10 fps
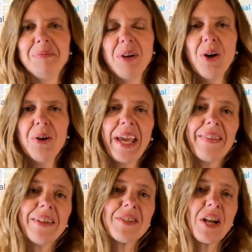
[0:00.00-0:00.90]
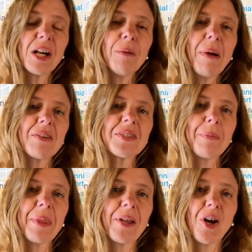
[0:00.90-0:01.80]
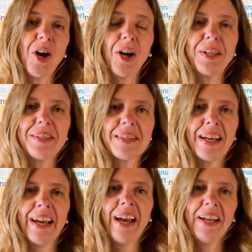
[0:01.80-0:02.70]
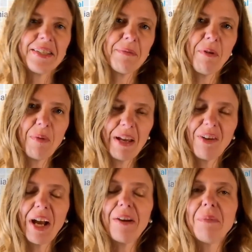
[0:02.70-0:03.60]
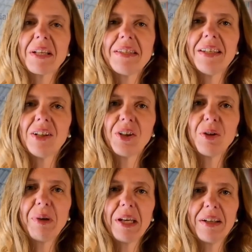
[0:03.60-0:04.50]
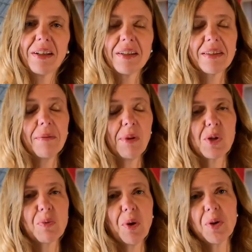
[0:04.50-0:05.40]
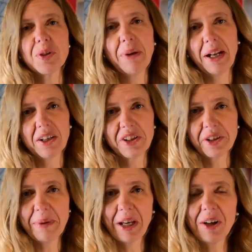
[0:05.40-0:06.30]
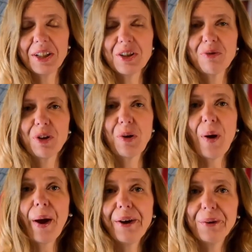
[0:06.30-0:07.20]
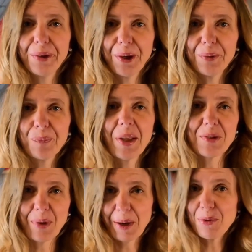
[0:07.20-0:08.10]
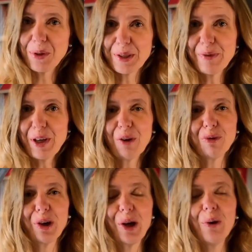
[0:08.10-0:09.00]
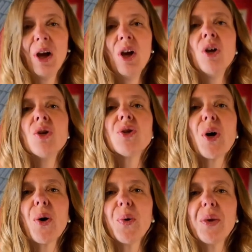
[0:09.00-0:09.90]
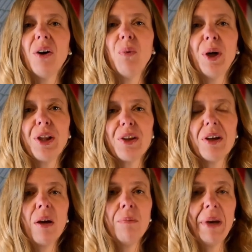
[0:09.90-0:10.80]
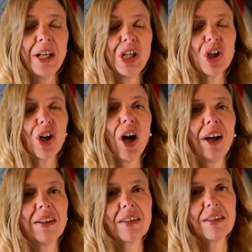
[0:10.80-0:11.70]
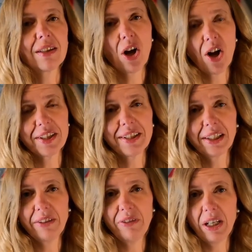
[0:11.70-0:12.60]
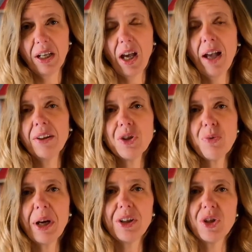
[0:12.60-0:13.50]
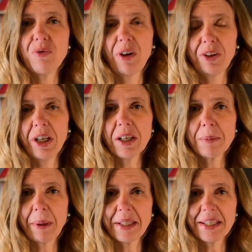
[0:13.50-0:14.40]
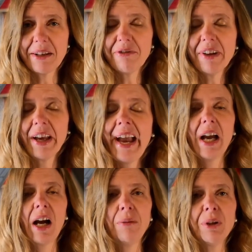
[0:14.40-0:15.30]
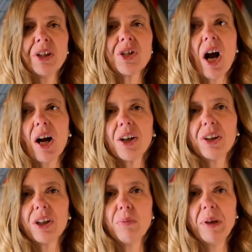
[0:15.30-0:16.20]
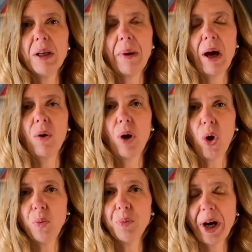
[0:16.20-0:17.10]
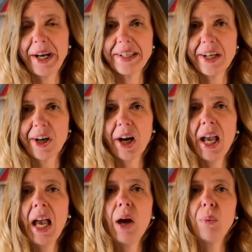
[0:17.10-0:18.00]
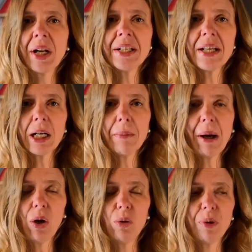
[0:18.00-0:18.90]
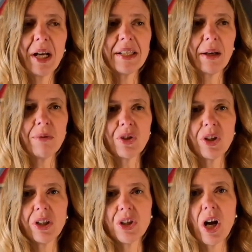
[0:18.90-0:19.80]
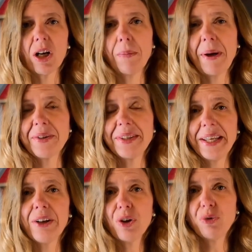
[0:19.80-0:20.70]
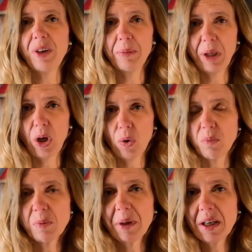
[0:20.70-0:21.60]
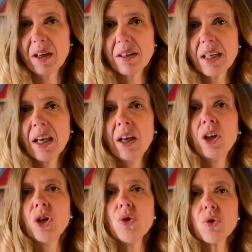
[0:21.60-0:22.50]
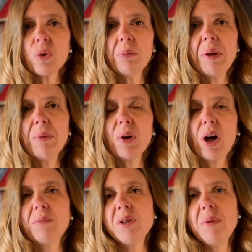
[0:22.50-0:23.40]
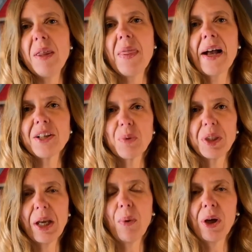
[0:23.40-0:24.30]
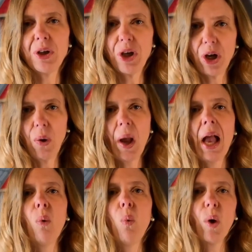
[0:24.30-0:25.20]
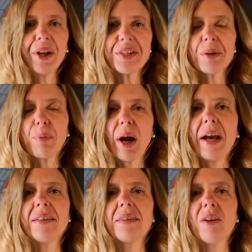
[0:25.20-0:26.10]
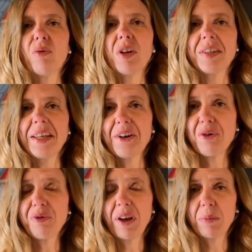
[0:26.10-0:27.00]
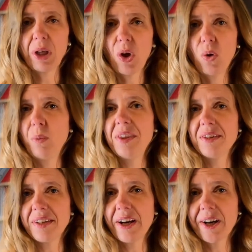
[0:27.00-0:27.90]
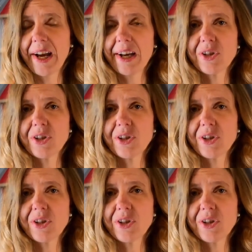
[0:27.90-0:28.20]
Okay, let's talk about some of the cons, and some of them I kind of mixed in a little bit because some of those pros might actually be cons for you. I don't know. That's why I'm doing this video for you. So one of the major cons is the cost of living. Highlands Ranch is fairly expensive. I'm going to talk a little bit about home price here. And when I talk about home price, I'm just going to talk about single family homes, because usually when people come to me, that's what they want to know. What is the price of a single family home in this area?